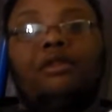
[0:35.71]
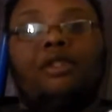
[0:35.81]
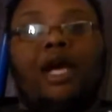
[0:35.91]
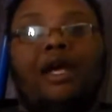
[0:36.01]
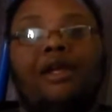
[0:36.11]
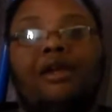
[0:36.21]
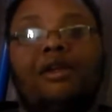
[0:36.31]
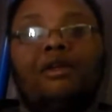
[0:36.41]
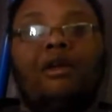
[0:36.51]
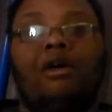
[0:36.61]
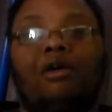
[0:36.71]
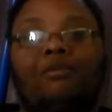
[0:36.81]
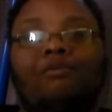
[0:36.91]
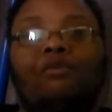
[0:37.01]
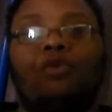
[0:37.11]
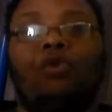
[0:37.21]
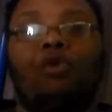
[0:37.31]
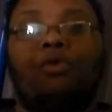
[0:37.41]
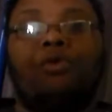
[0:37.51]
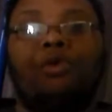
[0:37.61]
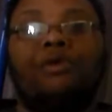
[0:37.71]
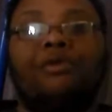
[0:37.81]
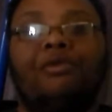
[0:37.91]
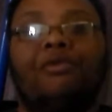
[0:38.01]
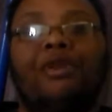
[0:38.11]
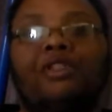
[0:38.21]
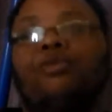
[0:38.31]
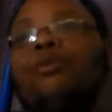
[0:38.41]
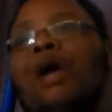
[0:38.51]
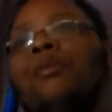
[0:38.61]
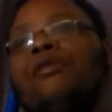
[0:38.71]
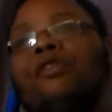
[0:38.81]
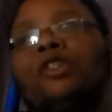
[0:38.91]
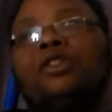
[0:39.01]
tie-in group eventually when Batman